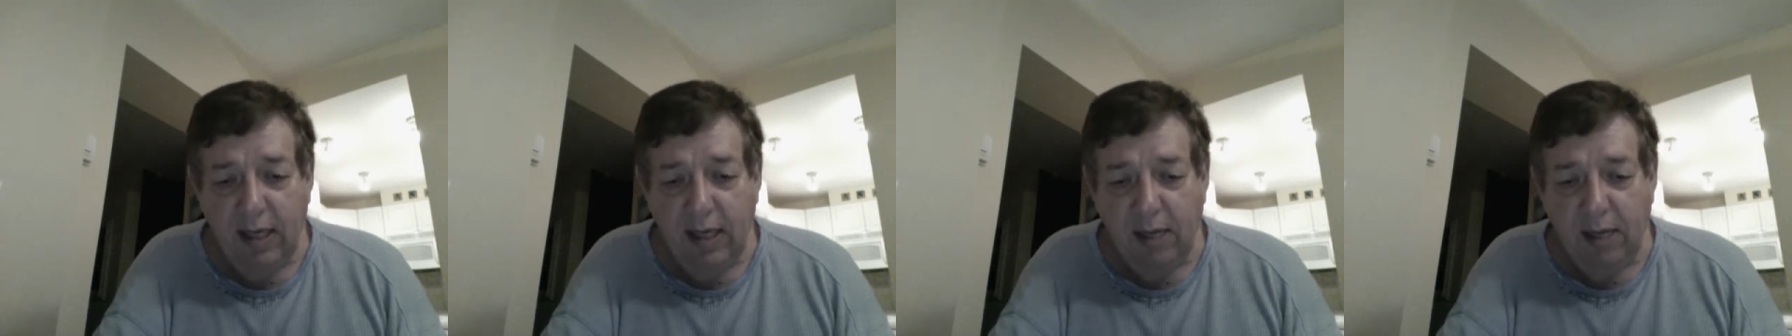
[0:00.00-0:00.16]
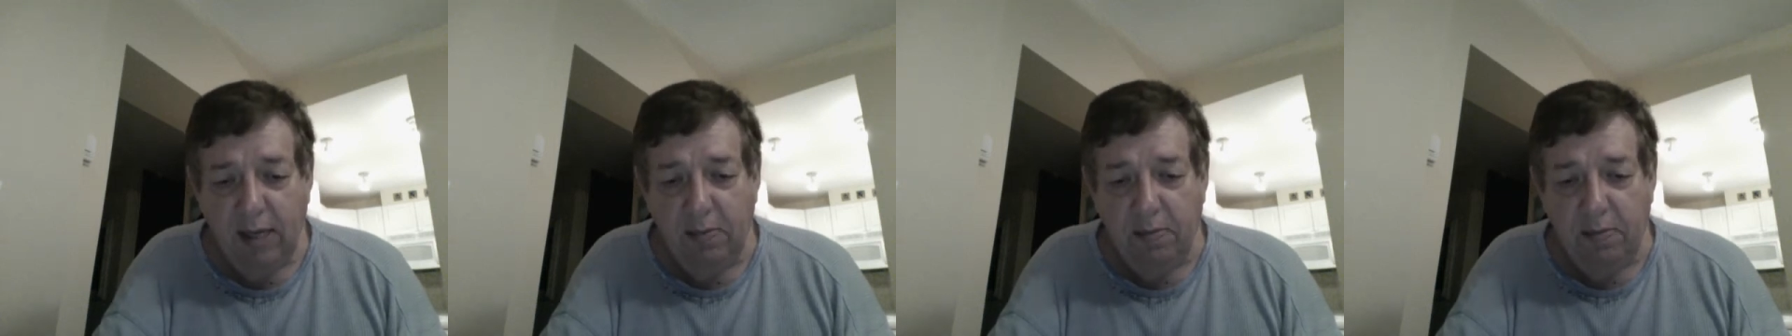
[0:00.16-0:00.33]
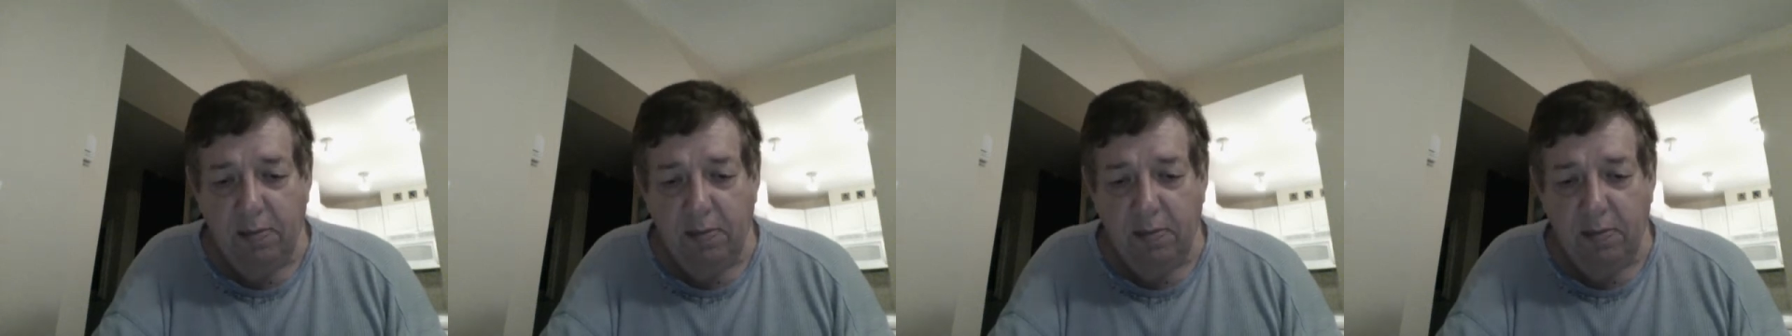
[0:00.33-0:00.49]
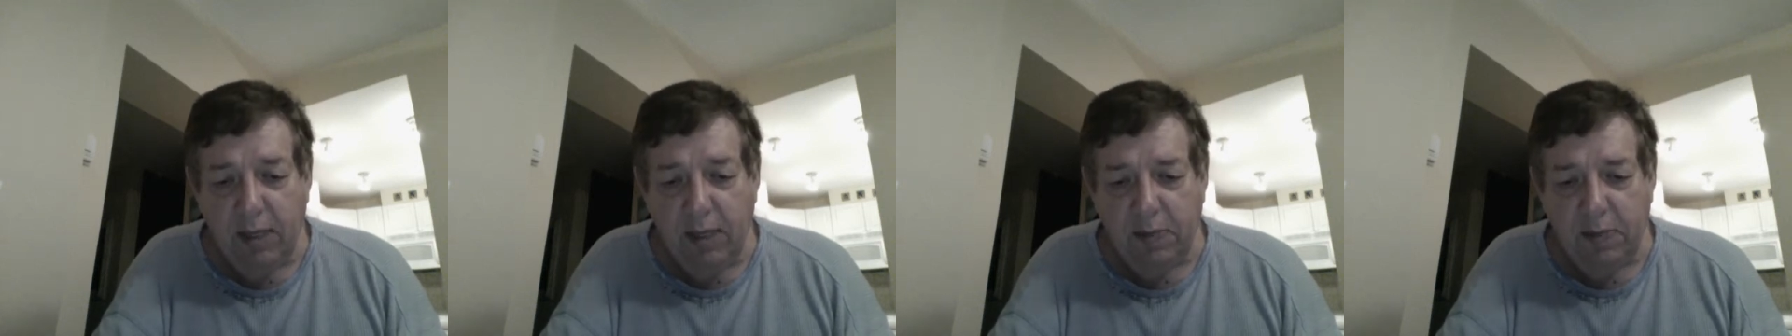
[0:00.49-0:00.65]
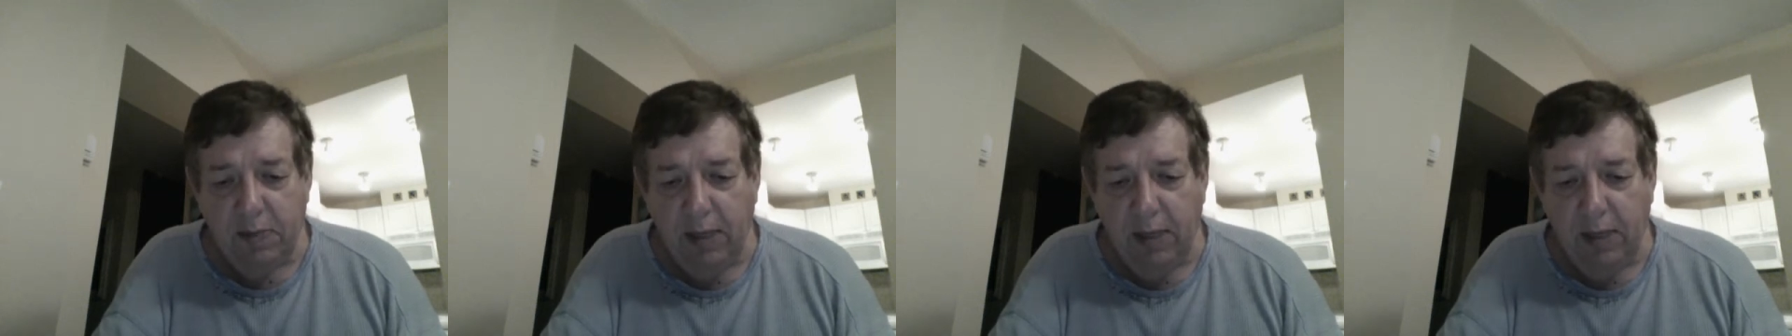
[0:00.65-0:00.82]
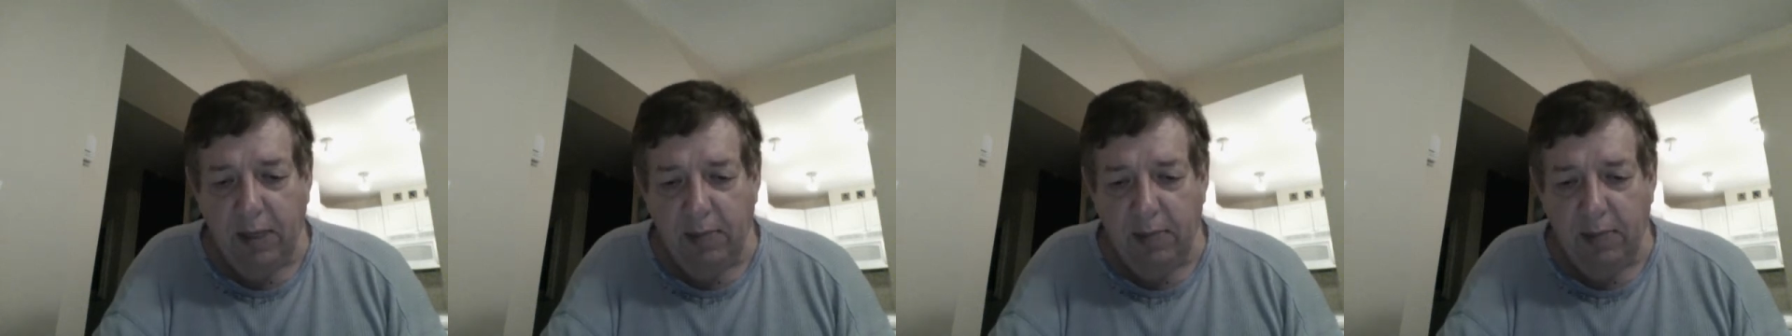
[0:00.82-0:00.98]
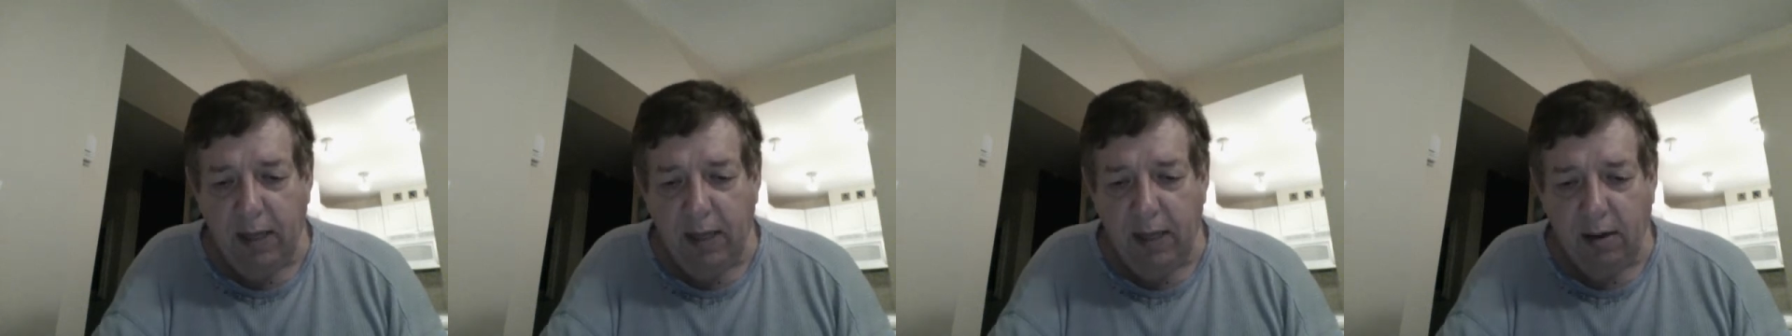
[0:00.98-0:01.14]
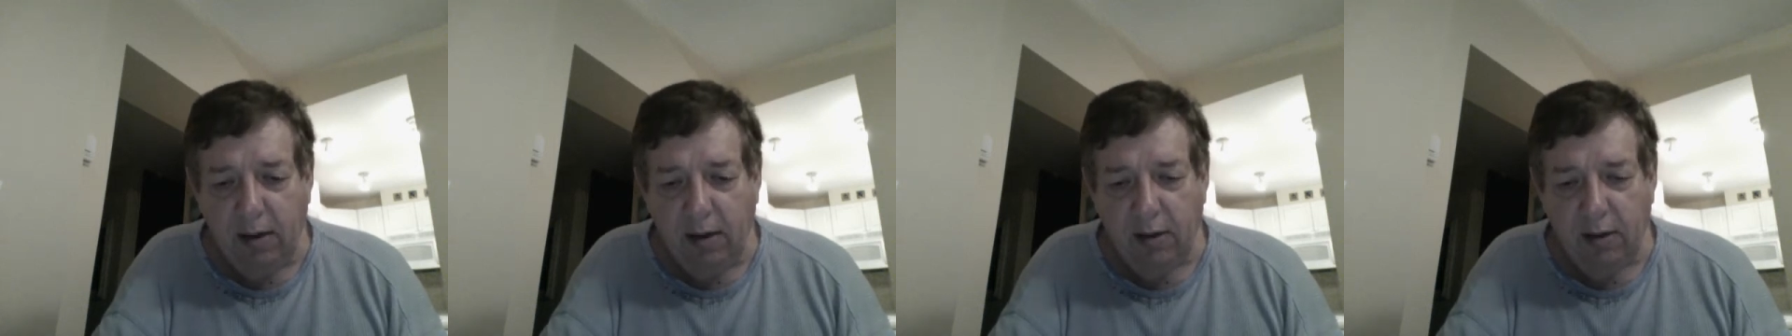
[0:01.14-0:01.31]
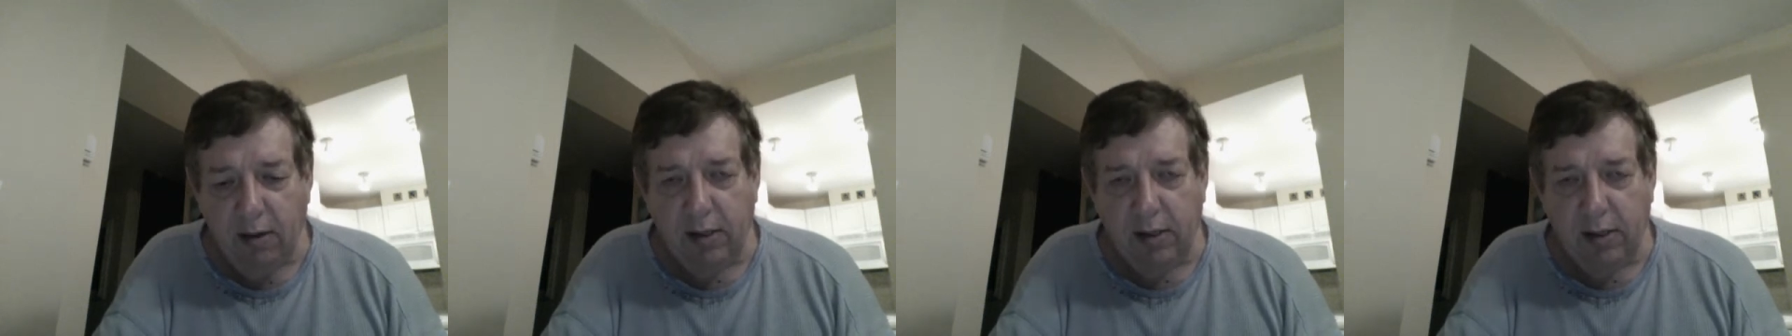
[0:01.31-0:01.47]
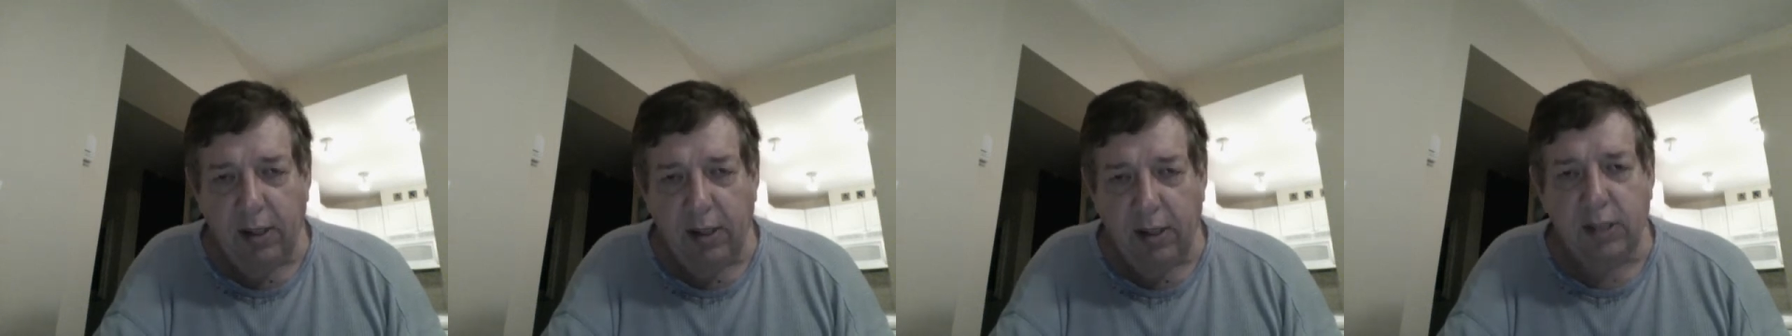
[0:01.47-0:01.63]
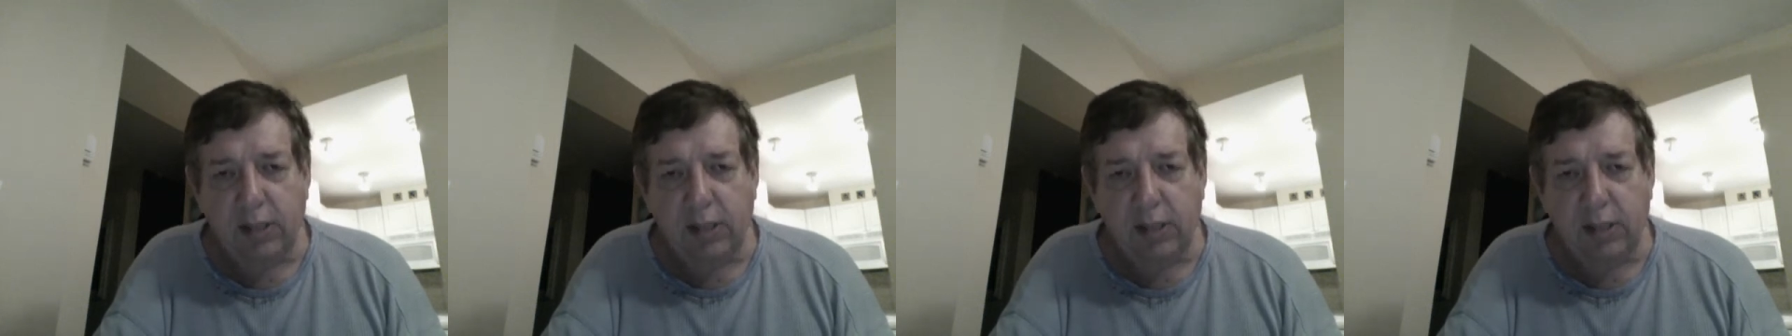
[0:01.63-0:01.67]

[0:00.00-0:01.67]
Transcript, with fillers: There must be a better alternative.